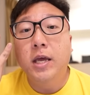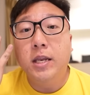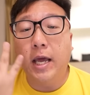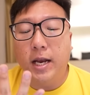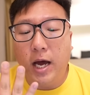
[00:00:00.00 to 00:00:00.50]

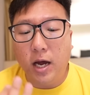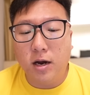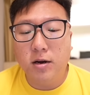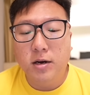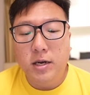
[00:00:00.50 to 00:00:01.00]
that
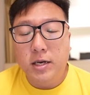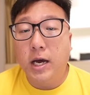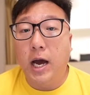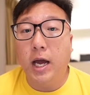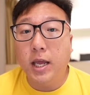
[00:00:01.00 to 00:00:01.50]
are the
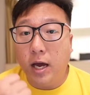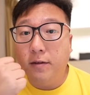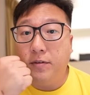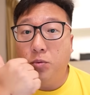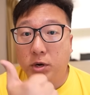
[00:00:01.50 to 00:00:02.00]
high
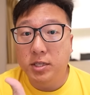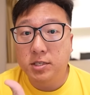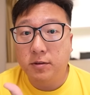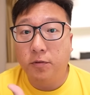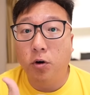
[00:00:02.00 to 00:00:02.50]
IV
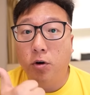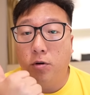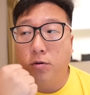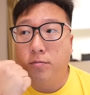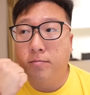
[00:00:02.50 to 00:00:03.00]
ones
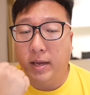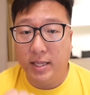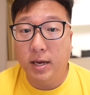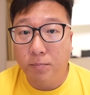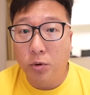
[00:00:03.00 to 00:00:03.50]
for
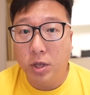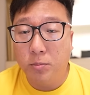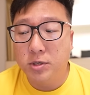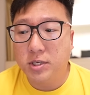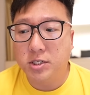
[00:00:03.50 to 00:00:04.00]
meta
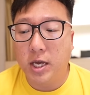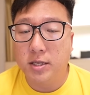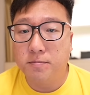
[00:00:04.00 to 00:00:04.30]
Pokemon such as